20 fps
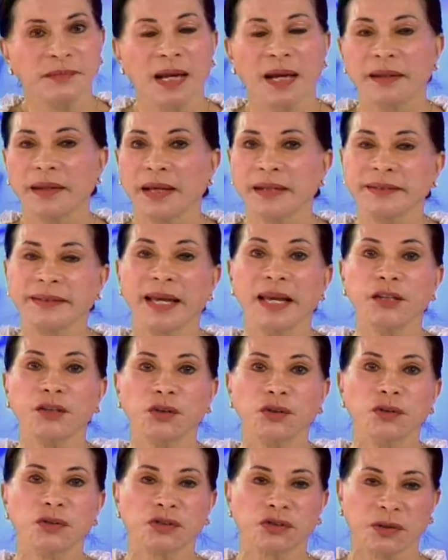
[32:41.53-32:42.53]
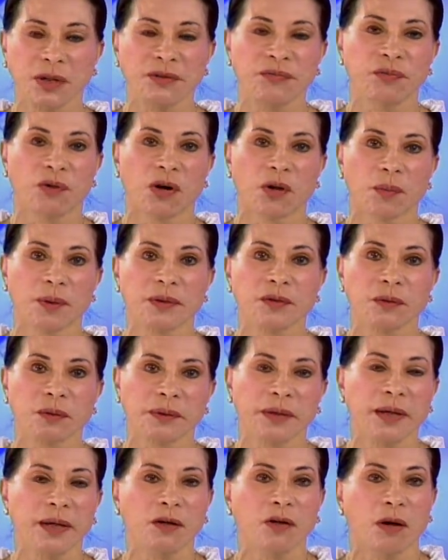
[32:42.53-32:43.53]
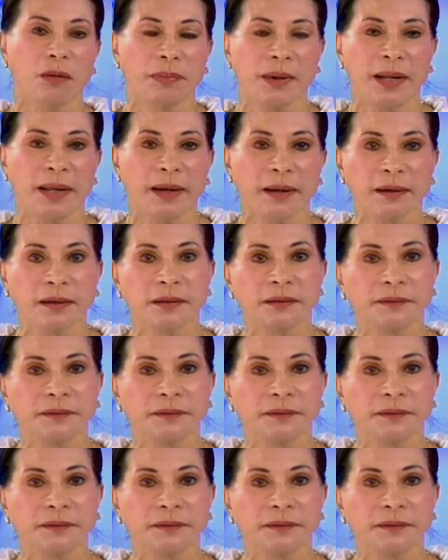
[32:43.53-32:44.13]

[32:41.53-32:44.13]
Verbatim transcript: Yeah, and okay. I say to you straightforward, okay, Kobalek.